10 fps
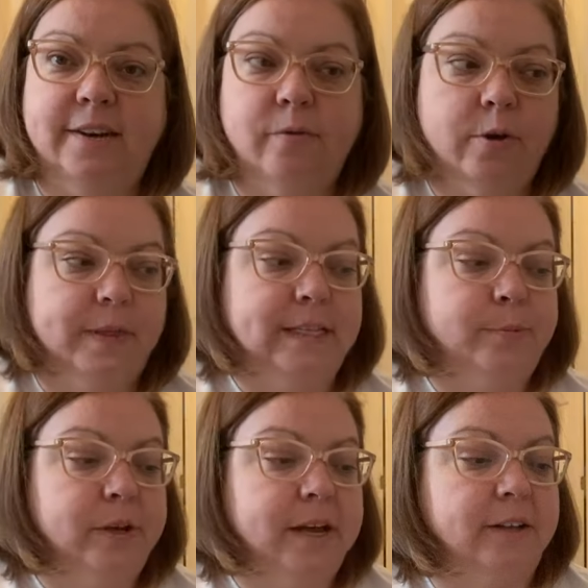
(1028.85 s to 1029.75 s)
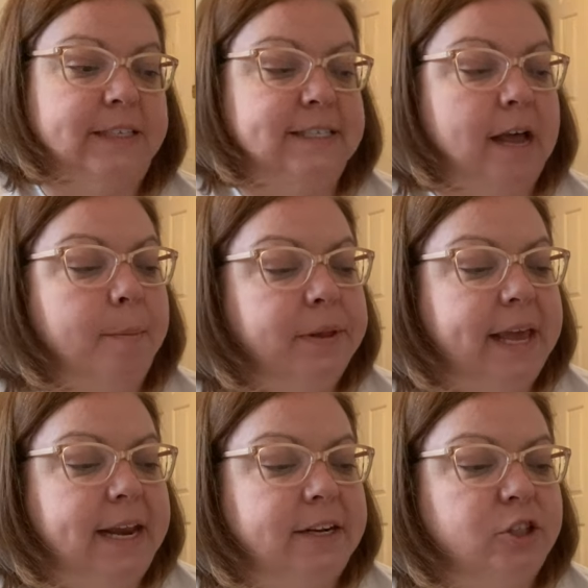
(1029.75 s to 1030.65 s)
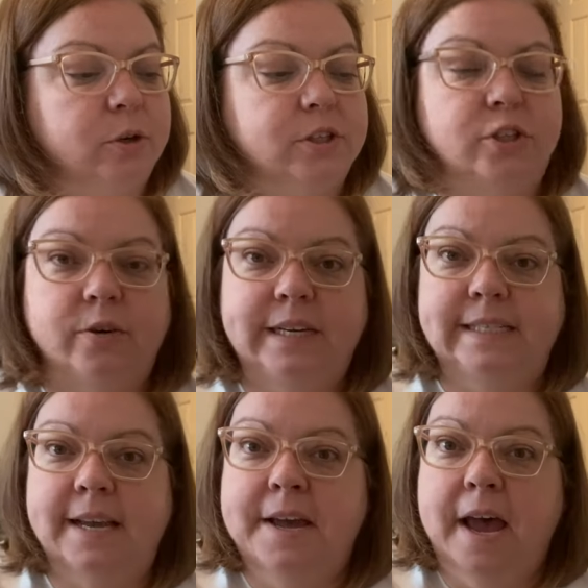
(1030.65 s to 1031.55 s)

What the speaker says: wrote this book called It's Complicated, Short Stories